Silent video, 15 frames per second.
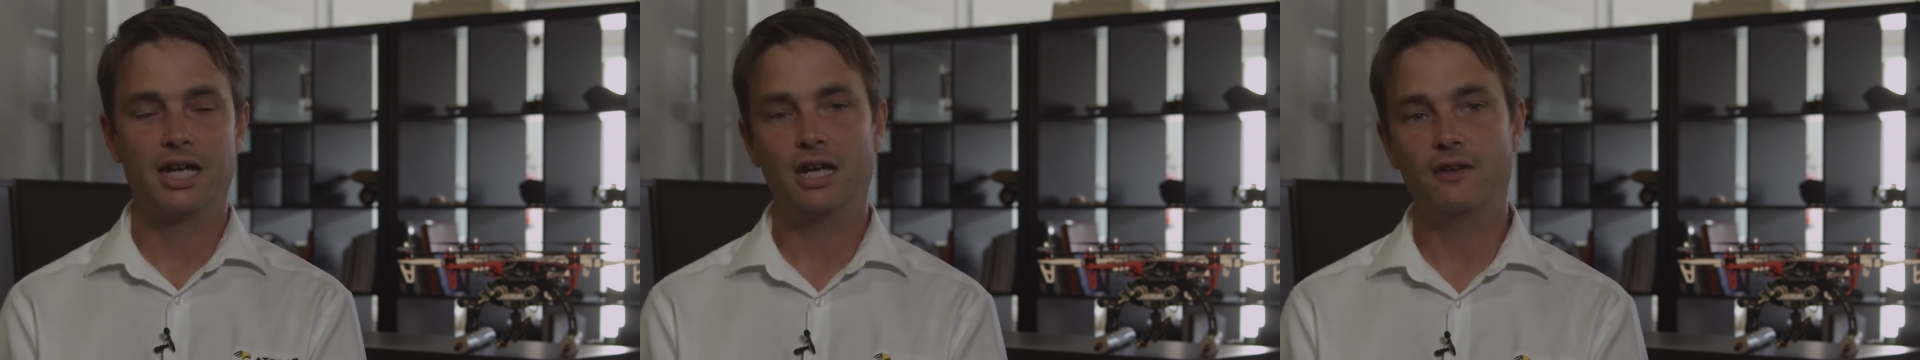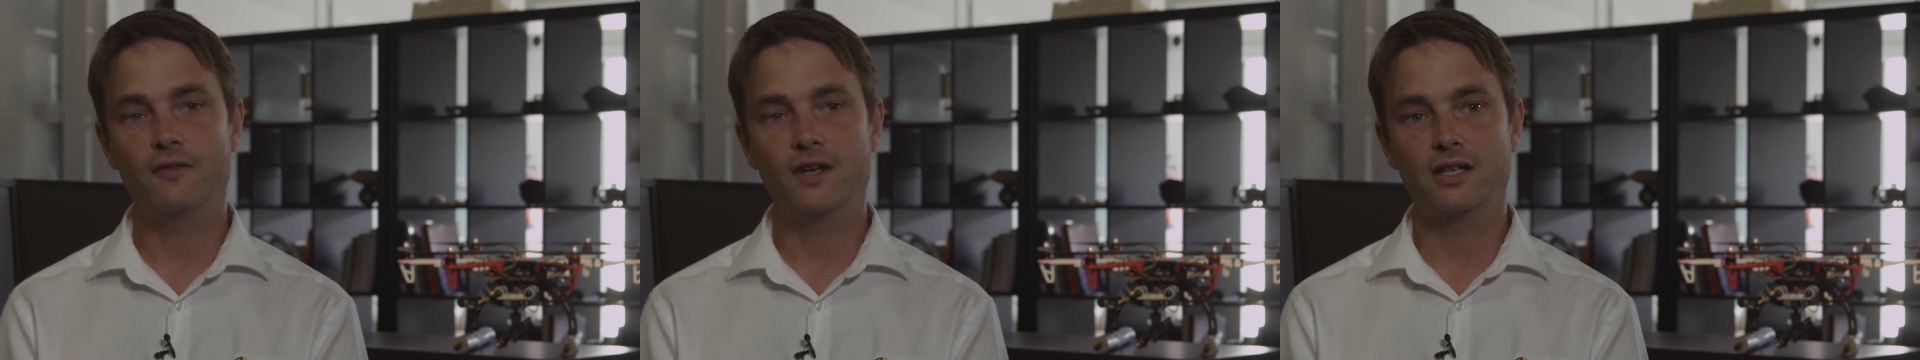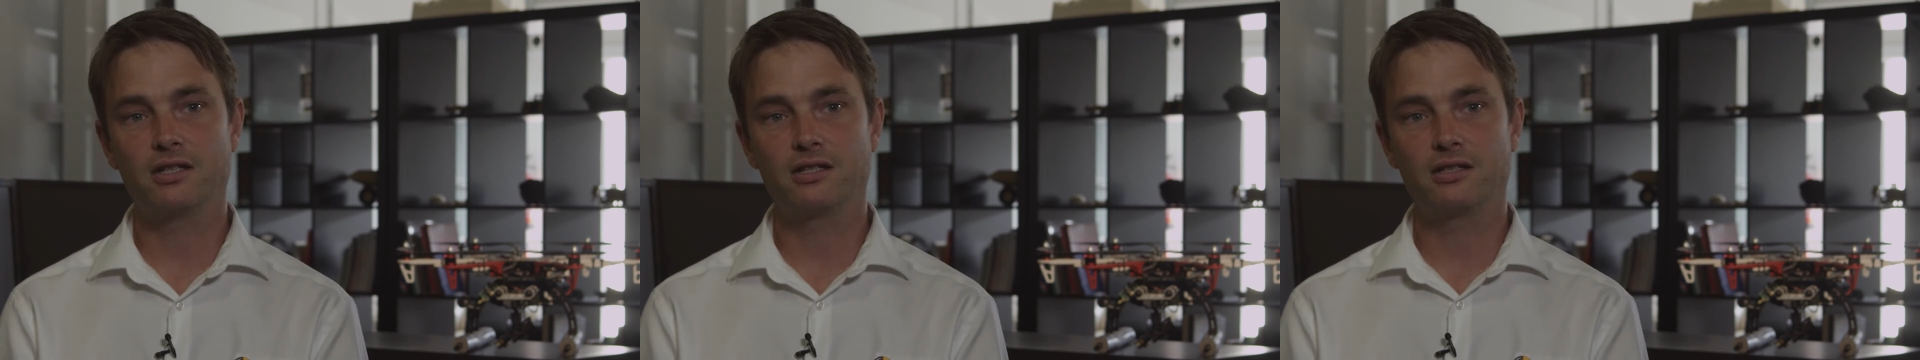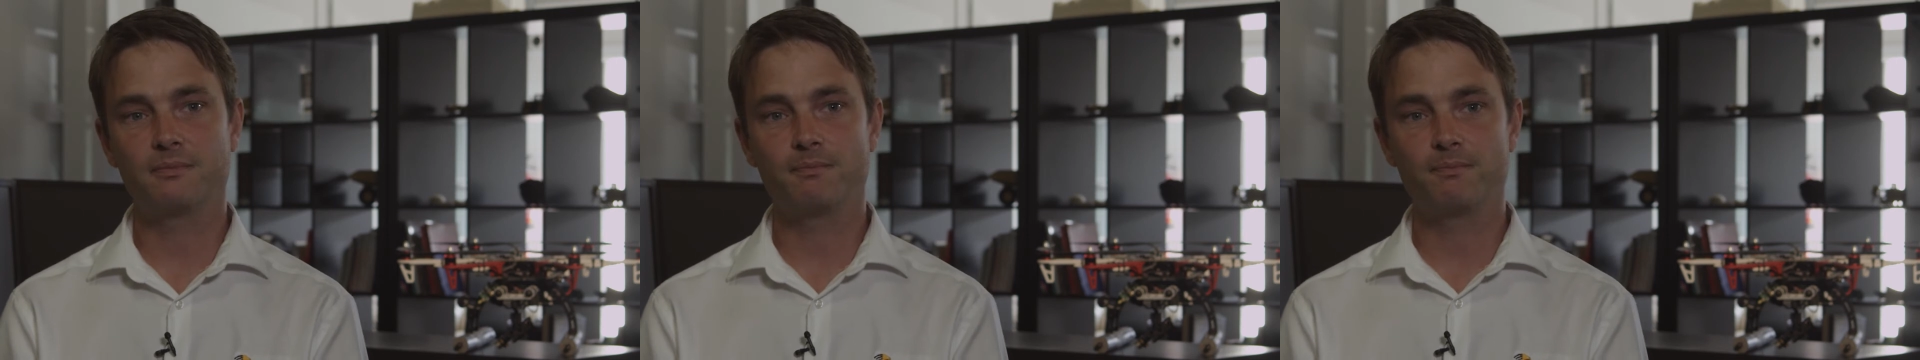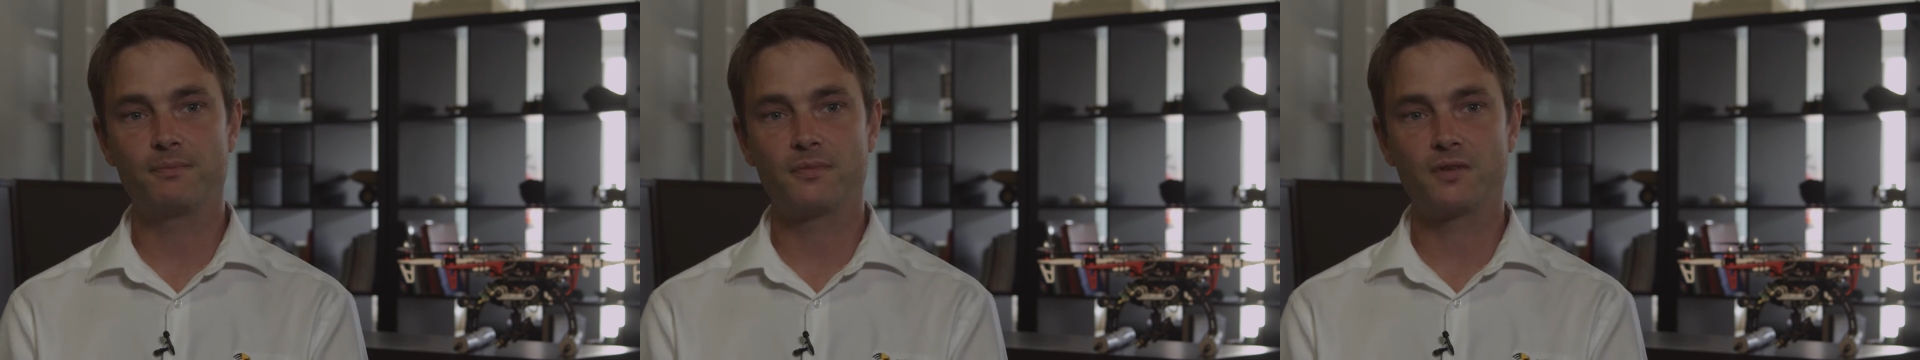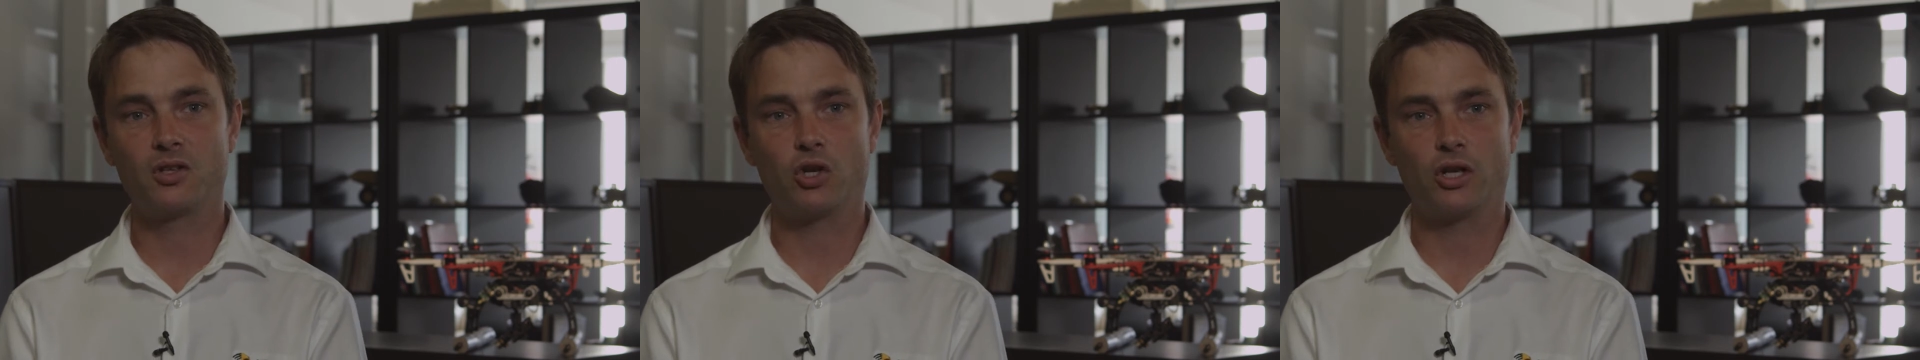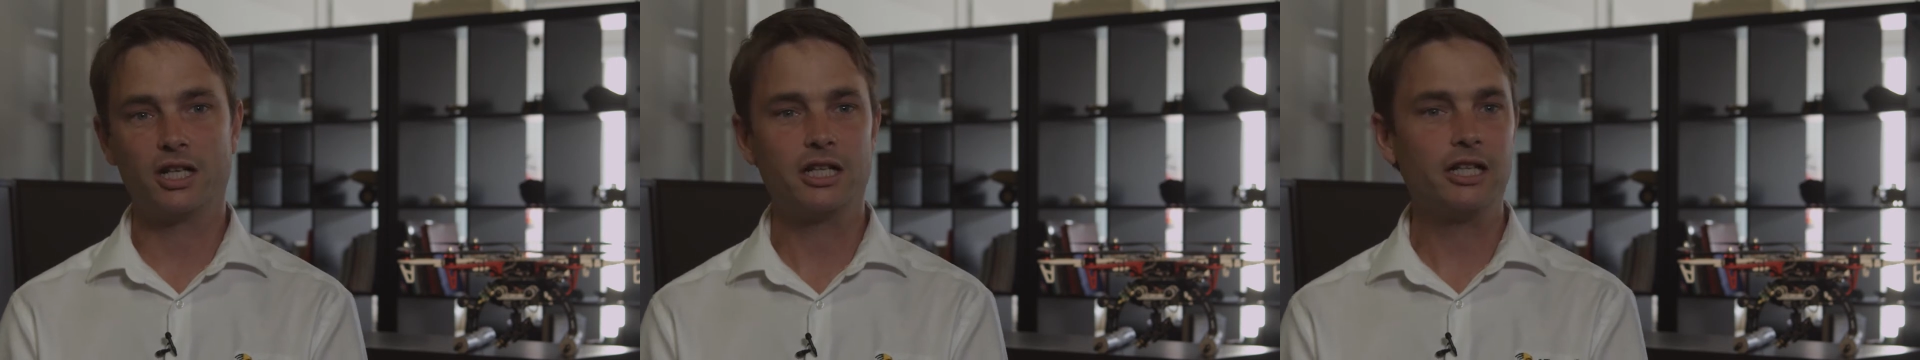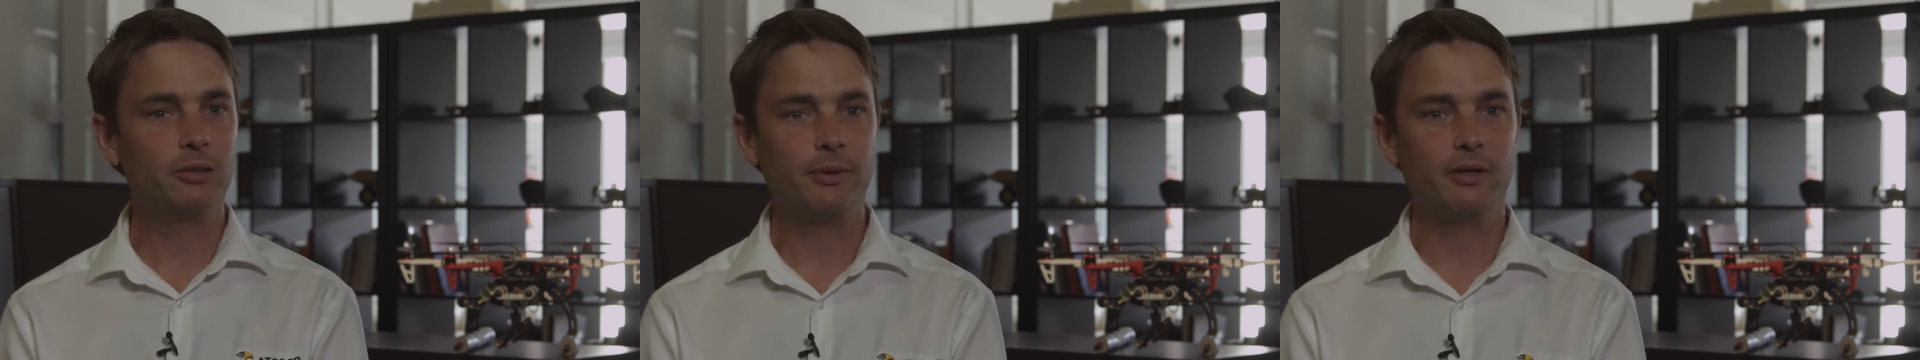if it's got a
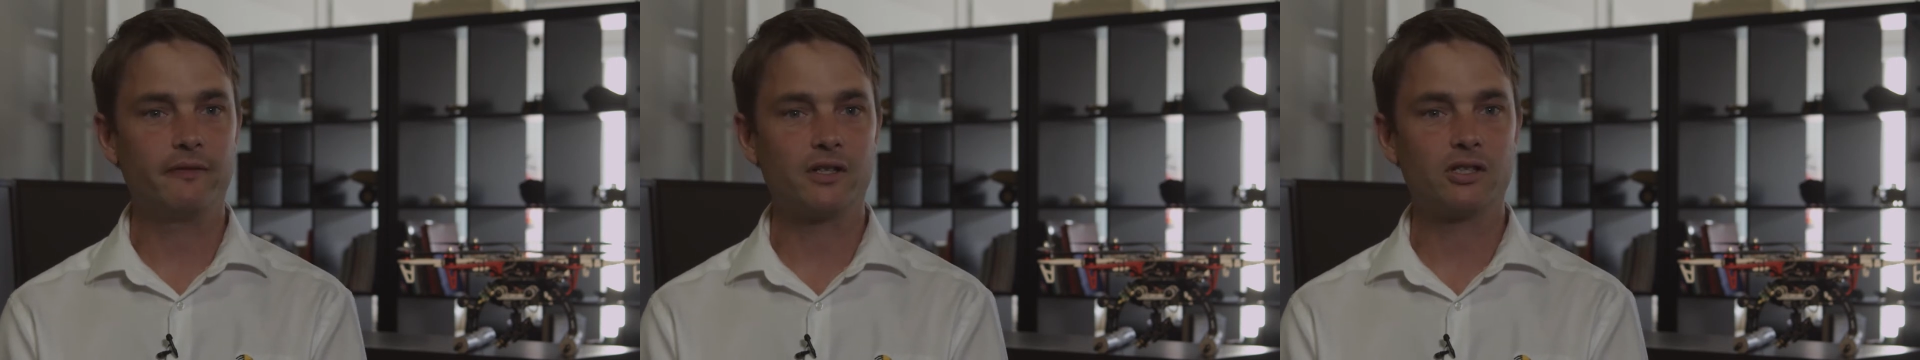little bit of